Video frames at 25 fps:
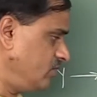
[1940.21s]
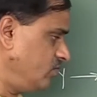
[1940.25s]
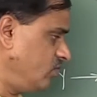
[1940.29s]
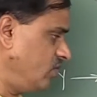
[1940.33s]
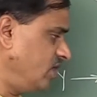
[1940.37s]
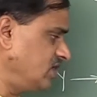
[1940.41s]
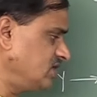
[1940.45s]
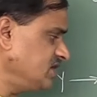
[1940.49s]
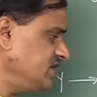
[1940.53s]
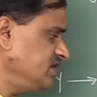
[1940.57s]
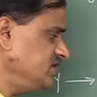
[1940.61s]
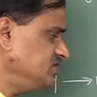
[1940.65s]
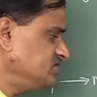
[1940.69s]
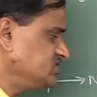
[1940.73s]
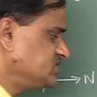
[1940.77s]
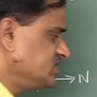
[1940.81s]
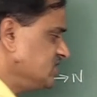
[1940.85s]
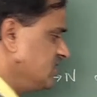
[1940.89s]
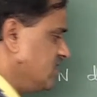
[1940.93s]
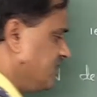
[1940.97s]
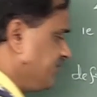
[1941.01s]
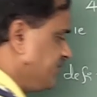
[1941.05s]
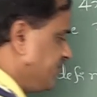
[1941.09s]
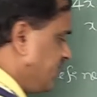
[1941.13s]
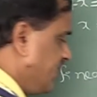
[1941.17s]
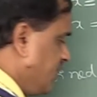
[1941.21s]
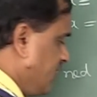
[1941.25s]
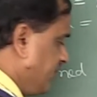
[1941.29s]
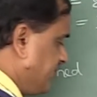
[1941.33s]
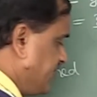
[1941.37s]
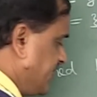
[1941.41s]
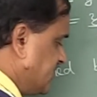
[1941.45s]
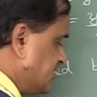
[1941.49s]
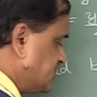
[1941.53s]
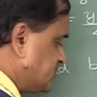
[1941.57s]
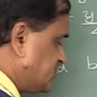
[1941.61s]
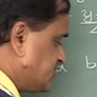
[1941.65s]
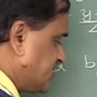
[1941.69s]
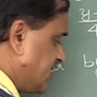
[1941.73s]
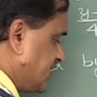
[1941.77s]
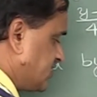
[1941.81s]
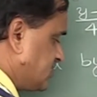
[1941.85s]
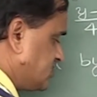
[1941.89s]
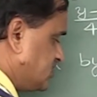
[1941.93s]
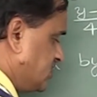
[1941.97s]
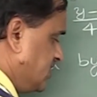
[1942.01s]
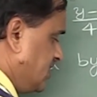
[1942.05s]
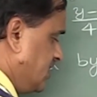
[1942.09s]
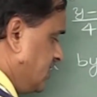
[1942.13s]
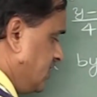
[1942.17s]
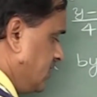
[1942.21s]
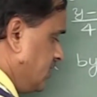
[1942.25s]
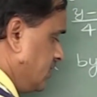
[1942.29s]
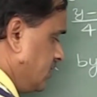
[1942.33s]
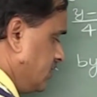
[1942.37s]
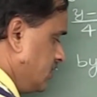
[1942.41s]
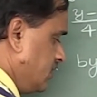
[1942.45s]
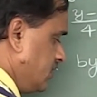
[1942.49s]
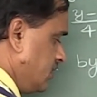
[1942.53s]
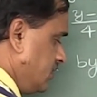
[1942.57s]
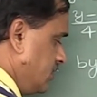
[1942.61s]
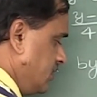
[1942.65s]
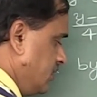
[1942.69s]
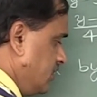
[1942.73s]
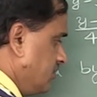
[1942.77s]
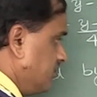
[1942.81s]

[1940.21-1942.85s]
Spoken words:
What is F of x actually?